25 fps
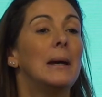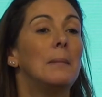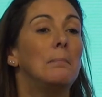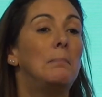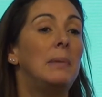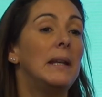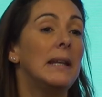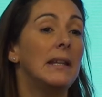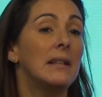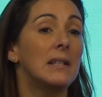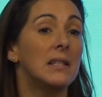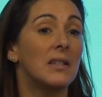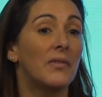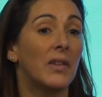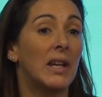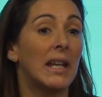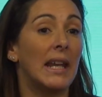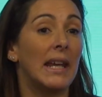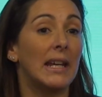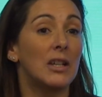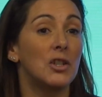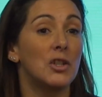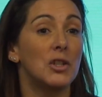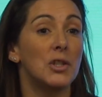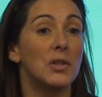Billions of
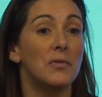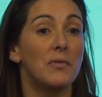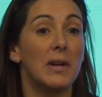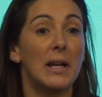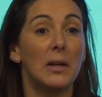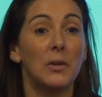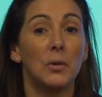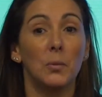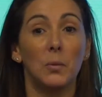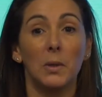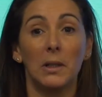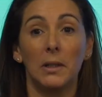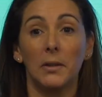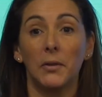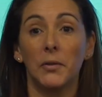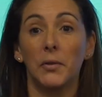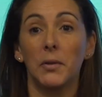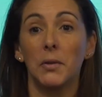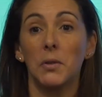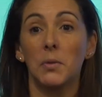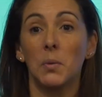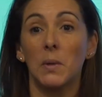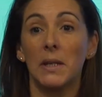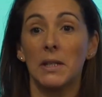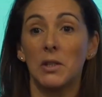connections around the world through
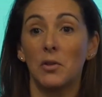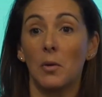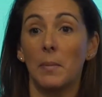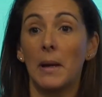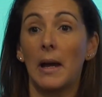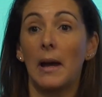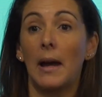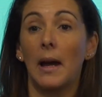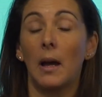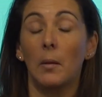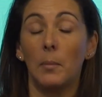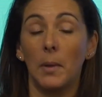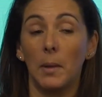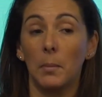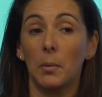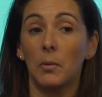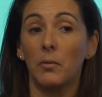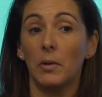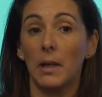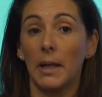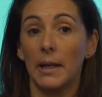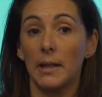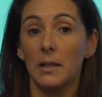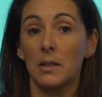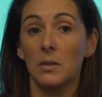Twitter about how people
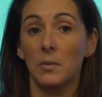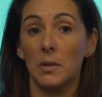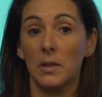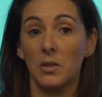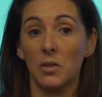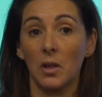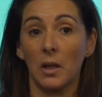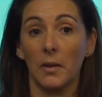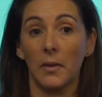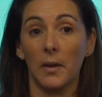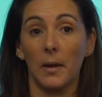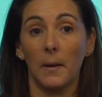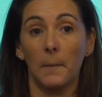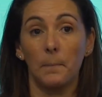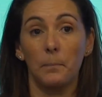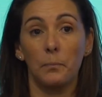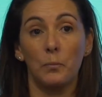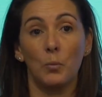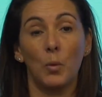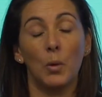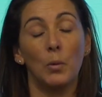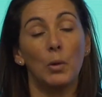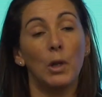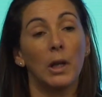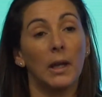relate to each other.
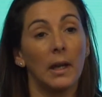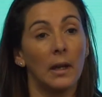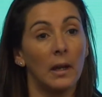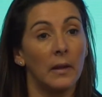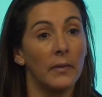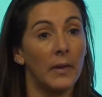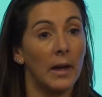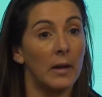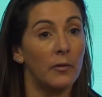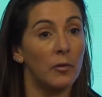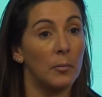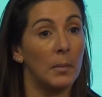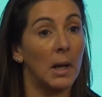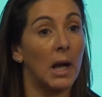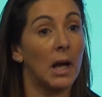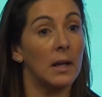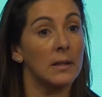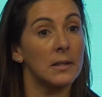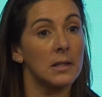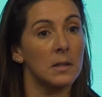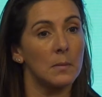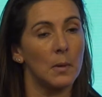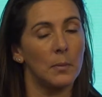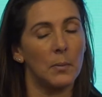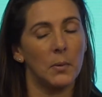We were looking at that from a
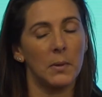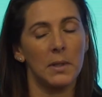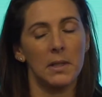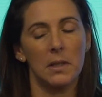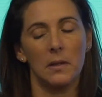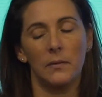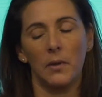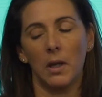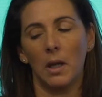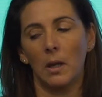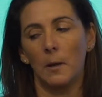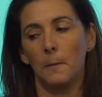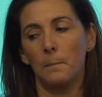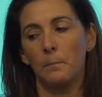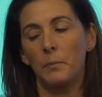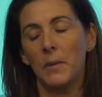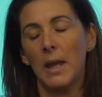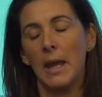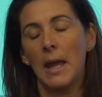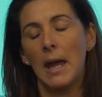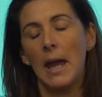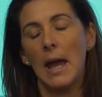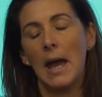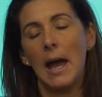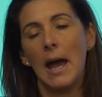customer point of view.
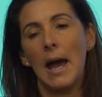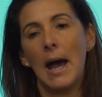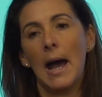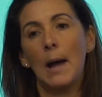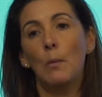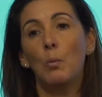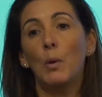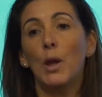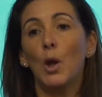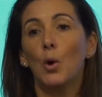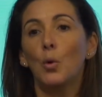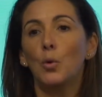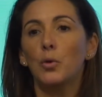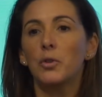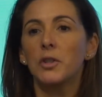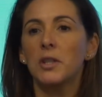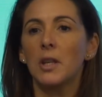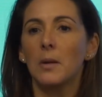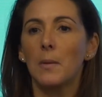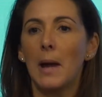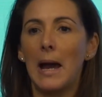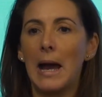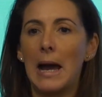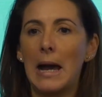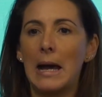And we
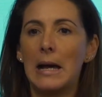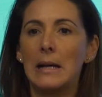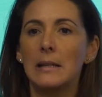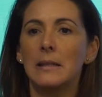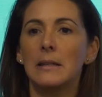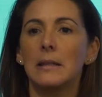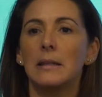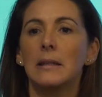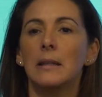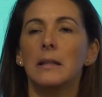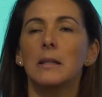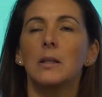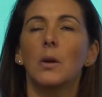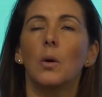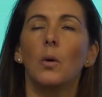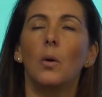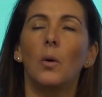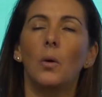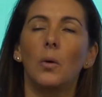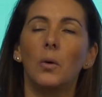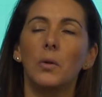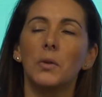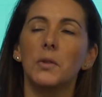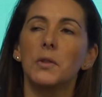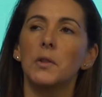also had this
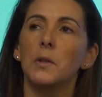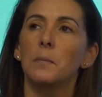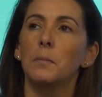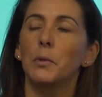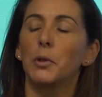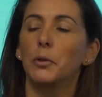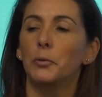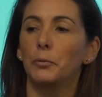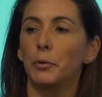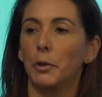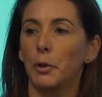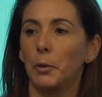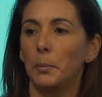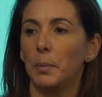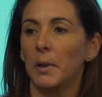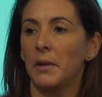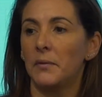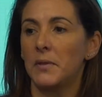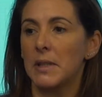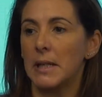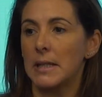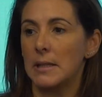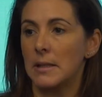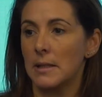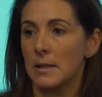awesome group of
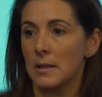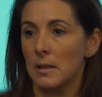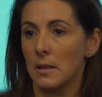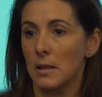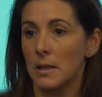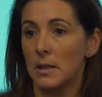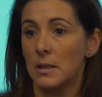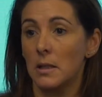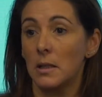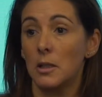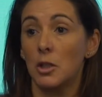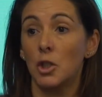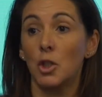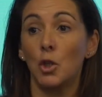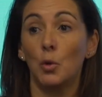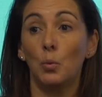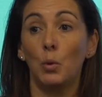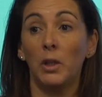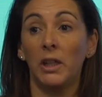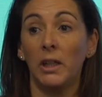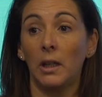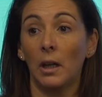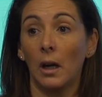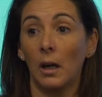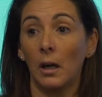data scientists who were
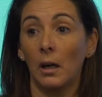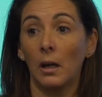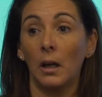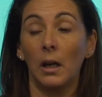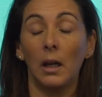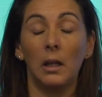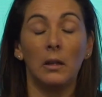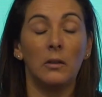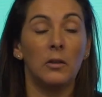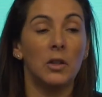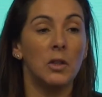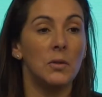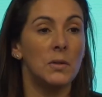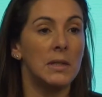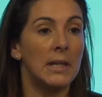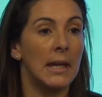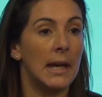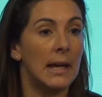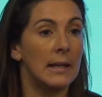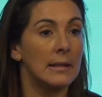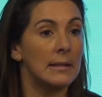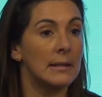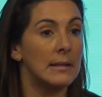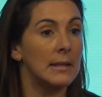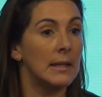young,
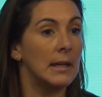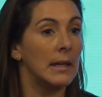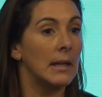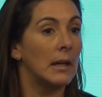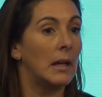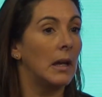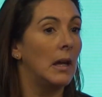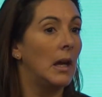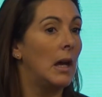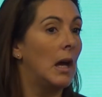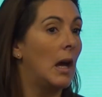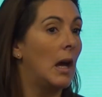enthusiastic.